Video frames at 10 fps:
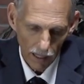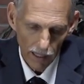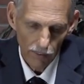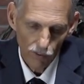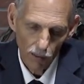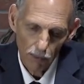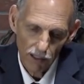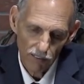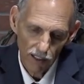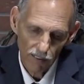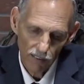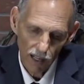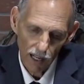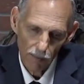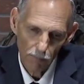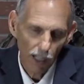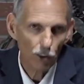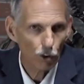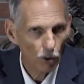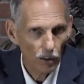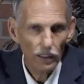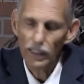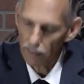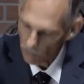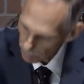And if somebody says, "I'm not sure," that's